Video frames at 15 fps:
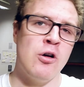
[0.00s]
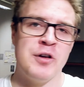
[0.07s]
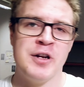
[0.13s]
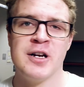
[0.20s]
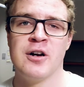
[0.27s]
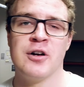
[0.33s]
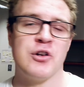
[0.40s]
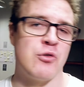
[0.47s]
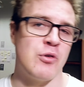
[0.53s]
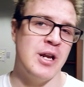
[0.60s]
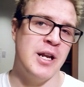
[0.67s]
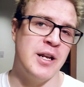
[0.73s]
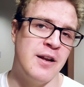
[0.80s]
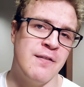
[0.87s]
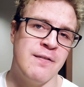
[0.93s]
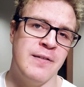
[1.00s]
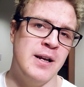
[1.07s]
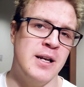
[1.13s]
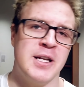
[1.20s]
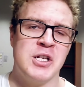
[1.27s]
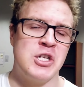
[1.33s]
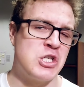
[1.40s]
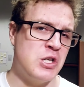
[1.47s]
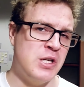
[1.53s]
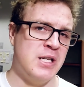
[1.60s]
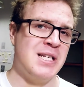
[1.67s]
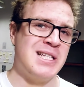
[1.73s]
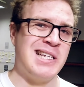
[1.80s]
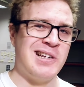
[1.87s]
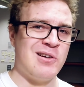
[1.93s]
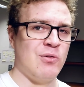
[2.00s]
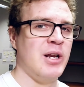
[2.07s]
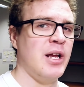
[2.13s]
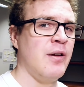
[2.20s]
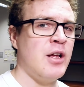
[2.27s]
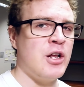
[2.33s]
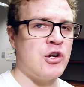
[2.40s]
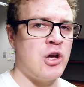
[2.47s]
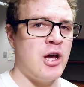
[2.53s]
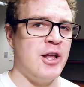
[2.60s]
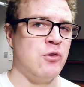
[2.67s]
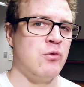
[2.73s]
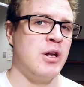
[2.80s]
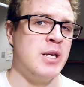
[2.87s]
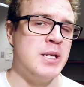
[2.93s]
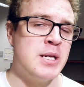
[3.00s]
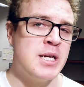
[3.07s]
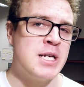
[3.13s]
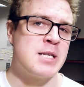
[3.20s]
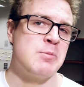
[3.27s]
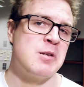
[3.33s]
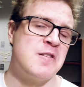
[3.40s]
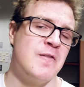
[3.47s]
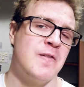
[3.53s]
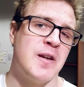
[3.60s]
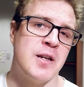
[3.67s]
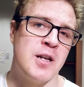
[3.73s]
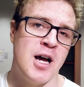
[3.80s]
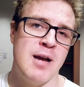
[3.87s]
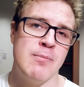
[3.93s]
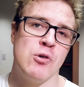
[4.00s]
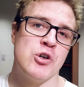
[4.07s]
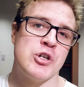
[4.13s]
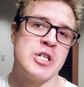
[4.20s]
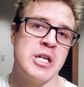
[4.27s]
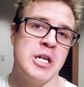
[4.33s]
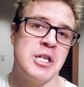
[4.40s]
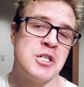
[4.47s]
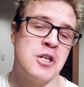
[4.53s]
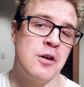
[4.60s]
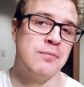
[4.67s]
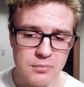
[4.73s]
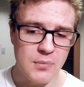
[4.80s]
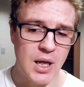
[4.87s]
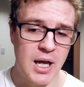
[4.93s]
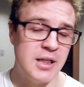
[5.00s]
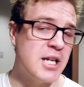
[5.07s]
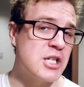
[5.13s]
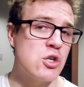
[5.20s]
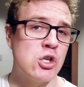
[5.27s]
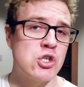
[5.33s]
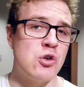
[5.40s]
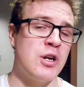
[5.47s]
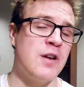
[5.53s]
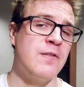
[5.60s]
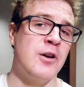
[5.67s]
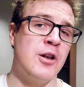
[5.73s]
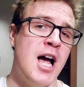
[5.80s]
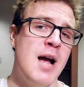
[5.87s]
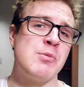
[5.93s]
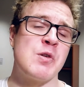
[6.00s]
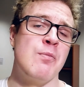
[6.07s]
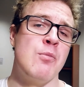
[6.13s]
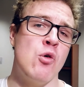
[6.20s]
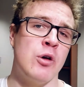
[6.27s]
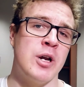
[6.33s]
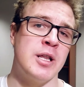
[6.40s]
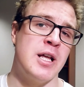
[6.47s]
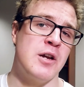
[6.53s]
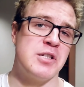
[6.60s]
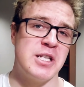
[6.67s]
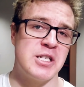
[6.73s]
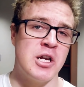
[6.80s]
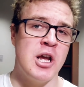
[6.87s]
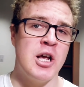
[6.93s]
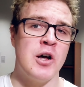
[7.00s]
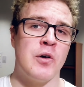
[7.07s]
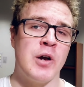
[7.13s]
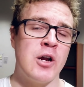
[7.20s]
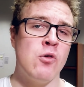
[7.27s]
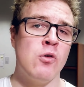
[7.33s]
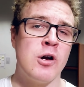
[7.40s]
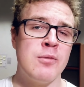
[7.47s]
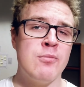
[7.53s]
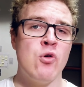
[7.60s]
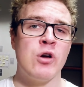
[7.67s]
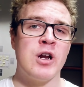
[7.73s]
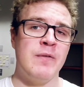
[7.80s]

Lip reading: year treat in Finland, just it isn't really tied to any specific time or season. And there's also different types of munkki. There's this regular munkki,